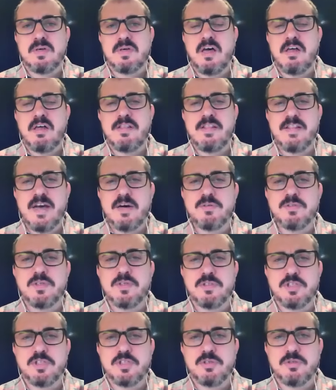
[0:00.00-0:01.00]

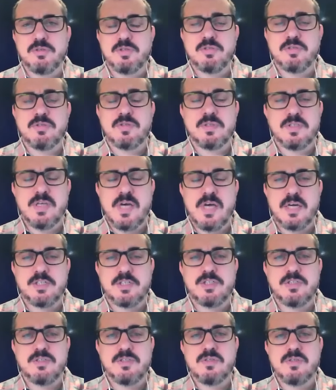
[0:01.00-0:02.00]
1,000 children
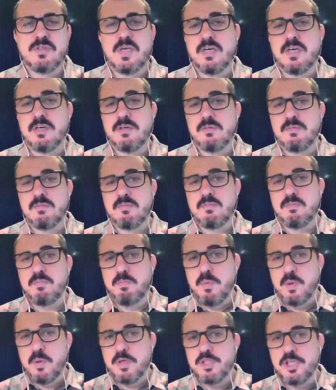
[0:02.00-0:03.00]
transactions, they can
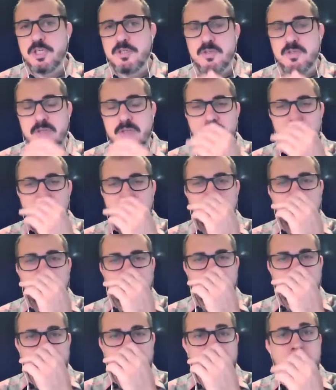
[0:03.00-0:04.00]
push into that
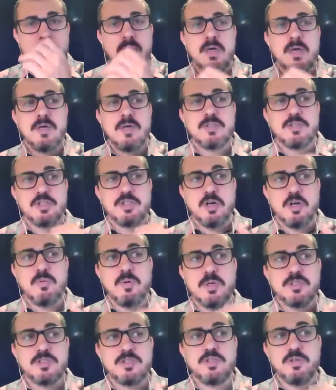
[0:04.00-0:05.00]
limit
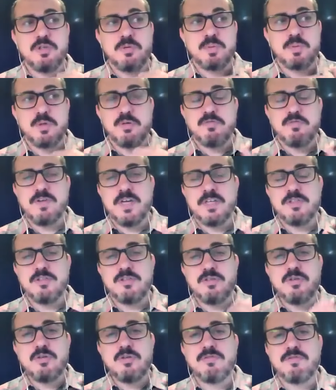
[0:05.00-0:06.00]
so as to
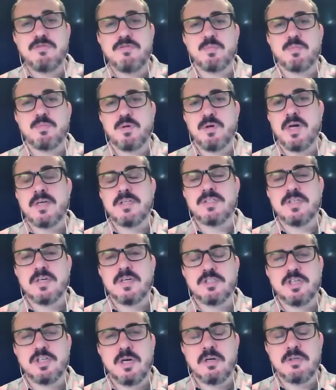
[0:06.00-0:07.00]
prevent you from
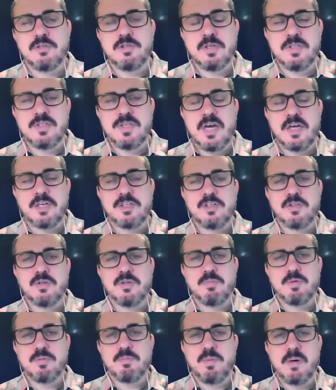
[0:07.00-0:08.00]
creating a child transaction
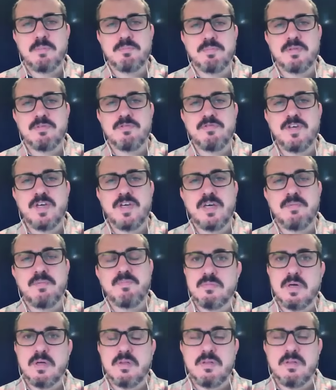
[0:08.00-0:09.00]
that would bump the fee.
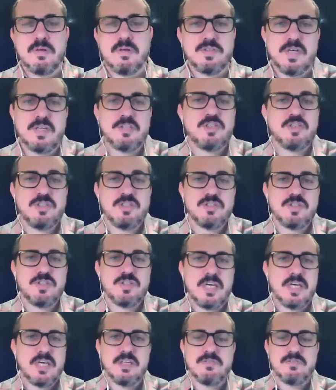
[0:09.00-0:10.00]
They're essentially just
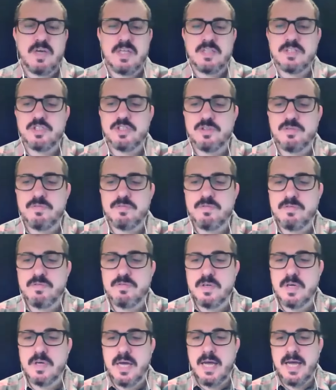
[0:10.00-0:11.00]
taking advantage of
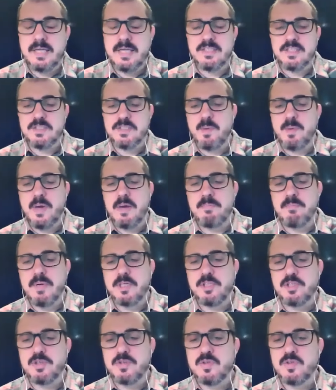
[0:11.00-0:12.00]
anti-spam
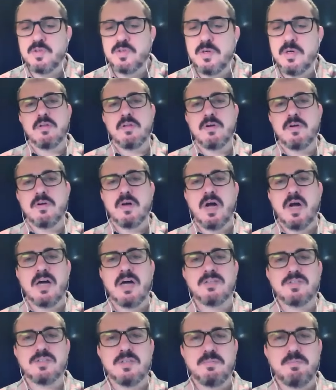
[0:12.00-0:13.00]
measures. There are
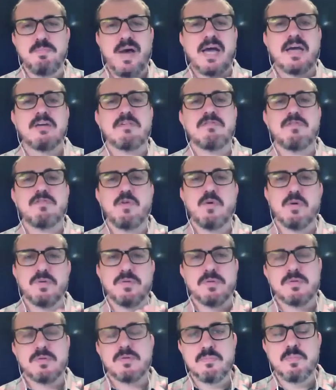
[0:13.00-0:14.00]
constant back and
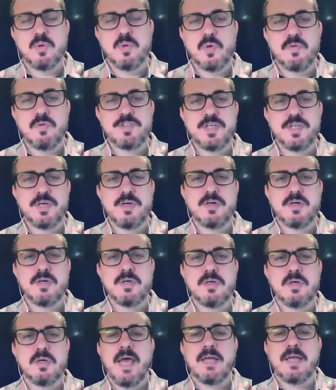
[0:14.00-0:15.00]
forth moves
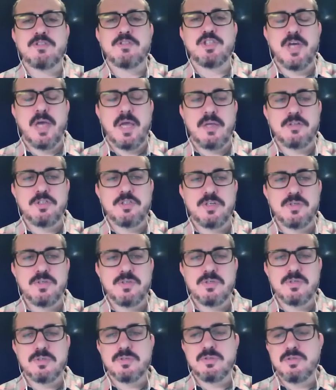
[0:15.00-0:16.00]
here and
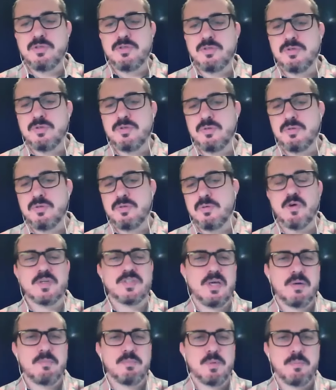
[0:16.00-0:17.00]
changes to, for
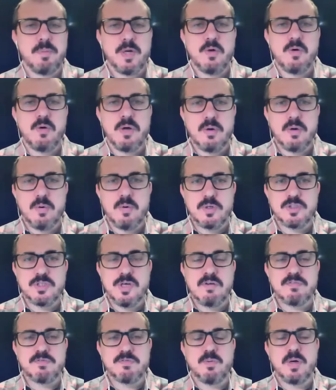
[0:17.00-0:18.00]
example, Bitcoin Core
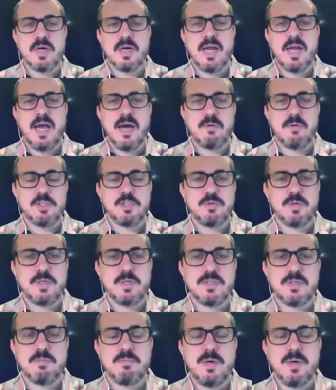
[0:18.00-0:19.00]
software and how it
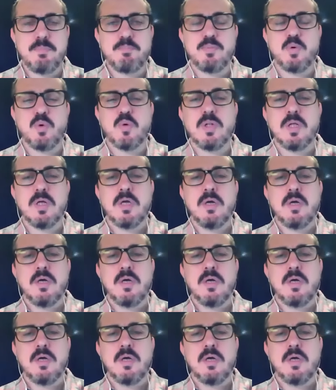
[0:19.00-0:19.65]
treats the mempool